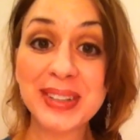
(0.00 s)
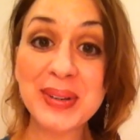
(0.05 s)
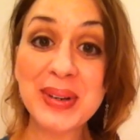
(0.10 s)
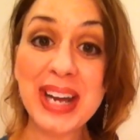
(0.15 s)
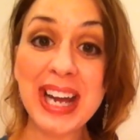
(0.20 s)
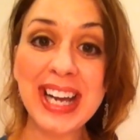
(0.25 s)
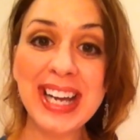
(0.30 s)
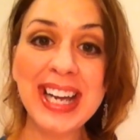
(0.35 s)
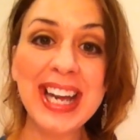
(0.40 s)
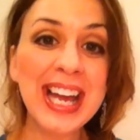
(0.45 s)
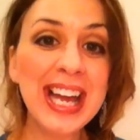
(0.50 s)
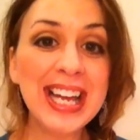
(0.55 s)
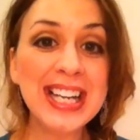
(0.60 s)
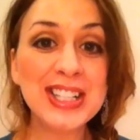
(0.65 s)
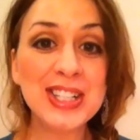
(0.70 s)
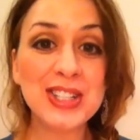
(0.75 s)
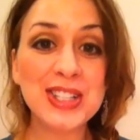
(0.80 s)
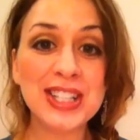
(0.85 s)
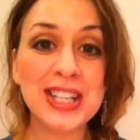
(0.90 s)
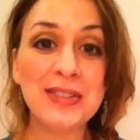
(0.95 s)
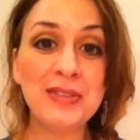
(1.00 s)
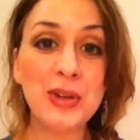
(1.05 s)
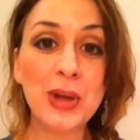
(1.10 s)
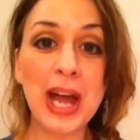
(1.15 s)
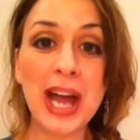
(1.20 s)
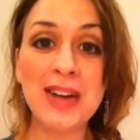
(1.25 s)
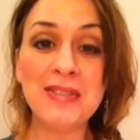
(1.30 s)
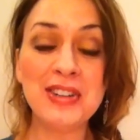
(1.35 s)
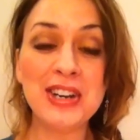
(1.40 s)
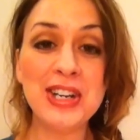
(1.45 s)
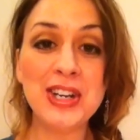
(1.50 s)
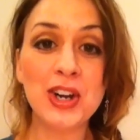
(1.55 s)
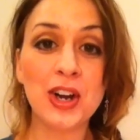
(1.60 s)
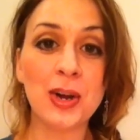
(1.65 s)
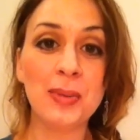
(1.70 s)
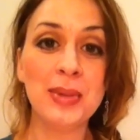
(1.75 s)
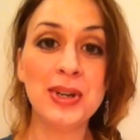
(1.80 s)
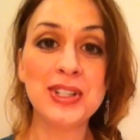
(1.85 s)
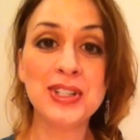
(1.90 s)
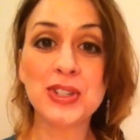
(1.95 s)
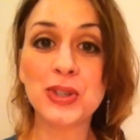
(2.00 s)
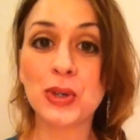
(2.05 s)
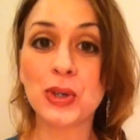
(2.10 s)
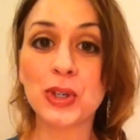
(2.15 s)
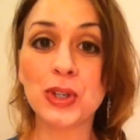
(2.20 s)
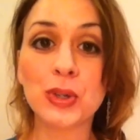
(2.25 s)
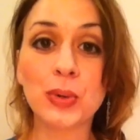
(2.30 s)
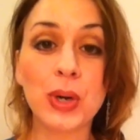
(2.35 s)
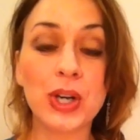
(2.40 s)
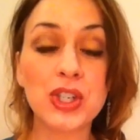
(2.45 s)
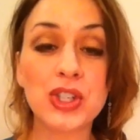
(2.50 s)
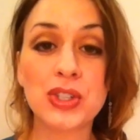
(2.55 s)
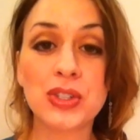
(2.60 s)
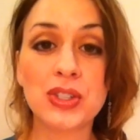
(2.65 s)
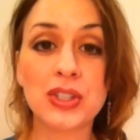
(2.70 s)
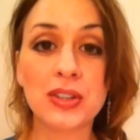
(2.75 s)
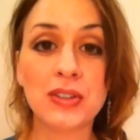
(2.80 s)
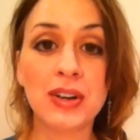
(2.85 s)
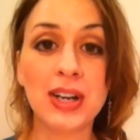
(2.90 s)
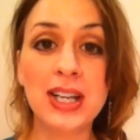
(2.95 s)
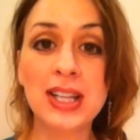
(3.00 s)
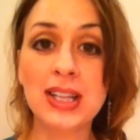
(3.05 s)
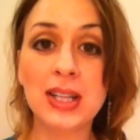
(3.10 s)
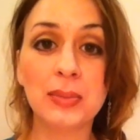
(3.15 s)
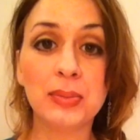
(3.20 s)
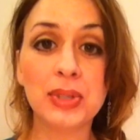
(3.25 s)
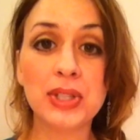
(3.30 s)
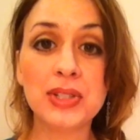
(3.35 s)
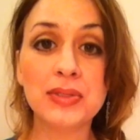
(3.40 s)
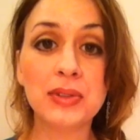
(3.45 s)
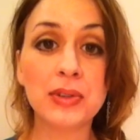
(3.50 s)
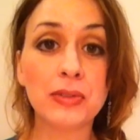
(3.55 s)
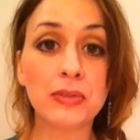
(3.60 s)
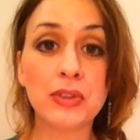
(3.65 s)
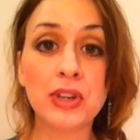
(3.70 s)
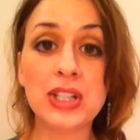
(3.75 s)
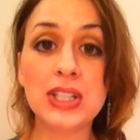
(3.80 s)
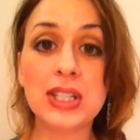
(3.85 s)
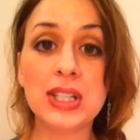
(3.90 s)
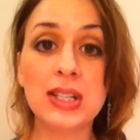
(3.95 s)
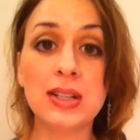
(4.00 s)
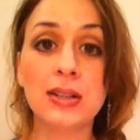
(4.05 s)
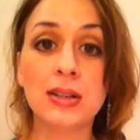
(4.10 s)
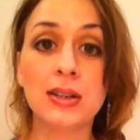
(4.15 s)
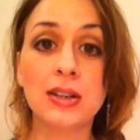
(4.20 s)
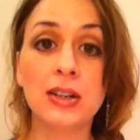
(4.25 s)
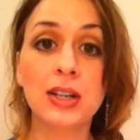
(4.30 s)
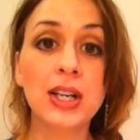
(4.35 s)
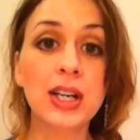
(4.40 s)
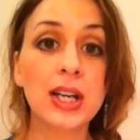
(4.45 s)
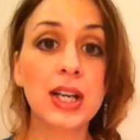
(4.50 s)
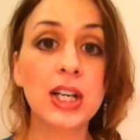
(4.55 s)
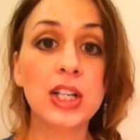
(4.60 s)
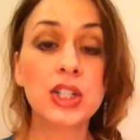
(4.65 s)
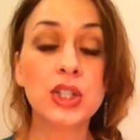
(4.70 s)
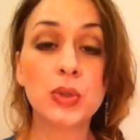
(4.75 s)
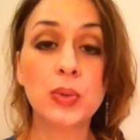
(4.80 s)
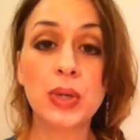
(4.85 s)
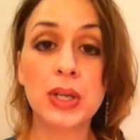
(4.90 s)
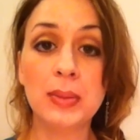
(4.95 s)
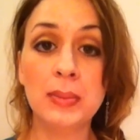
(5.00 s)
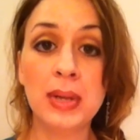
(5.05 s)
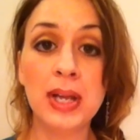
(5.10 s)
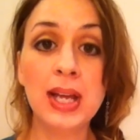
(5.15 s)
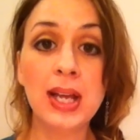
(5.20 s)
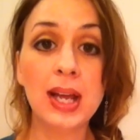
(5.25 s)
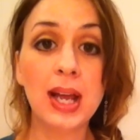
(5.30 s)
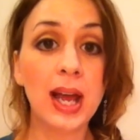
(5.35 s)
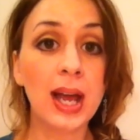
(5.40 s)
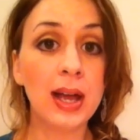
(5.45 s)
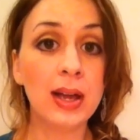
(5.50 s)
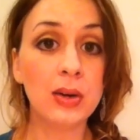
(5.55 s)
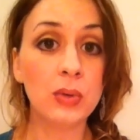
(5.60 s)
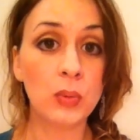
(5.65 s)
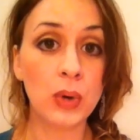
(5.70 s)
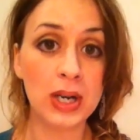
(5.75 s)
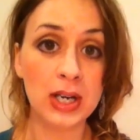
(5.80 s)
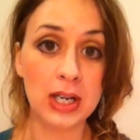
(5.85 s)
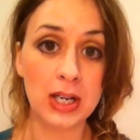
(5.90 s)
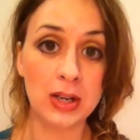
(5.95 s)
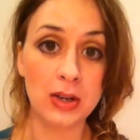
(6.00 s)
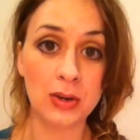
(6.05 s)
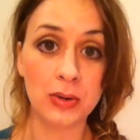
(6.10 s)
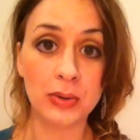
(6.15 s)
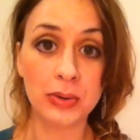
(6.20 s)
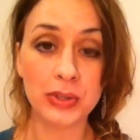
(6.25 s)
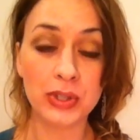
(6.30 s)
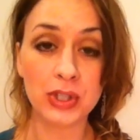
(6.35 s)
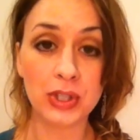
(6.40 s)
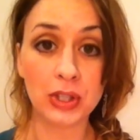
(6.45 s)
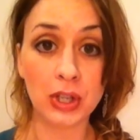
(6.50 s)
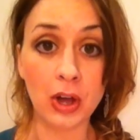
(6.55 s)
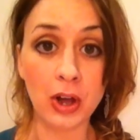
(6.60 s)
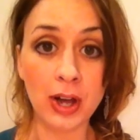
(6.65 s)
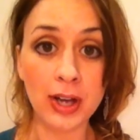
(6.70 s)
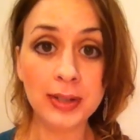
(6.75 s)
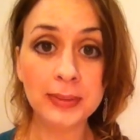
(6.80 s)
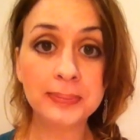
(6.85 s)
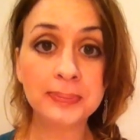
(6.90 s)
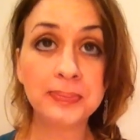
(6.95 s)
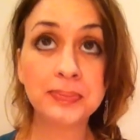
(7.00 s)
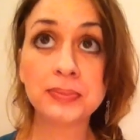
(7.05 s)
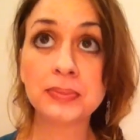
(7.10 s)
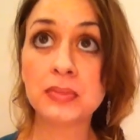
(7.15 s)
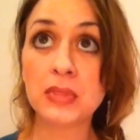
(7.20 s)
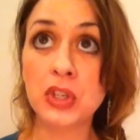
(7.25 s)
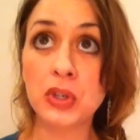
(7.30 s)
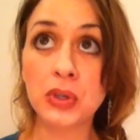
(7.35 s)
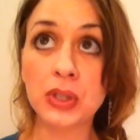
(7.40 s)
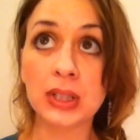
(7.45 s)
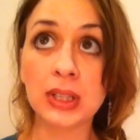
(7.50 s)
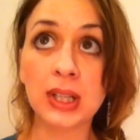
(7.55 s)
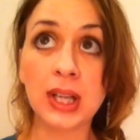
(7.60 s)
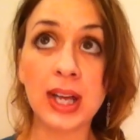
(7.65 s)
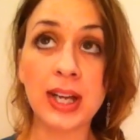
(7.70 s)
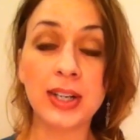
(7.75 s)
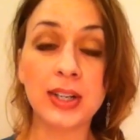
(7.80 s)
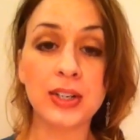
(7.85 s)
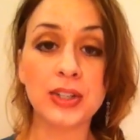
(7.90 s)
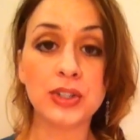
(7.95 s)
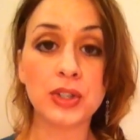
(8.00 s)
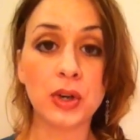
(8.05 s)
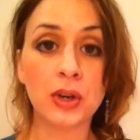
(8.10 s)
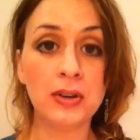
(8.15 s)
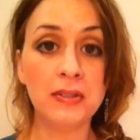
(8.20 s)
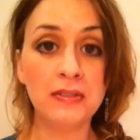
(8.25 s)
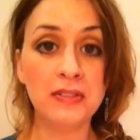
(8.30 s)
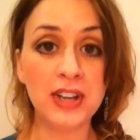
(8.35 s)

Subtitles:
Okay, just if you have any comments or questions or anything, please feel free to either tweet me at Wendy O Salon. You can like us on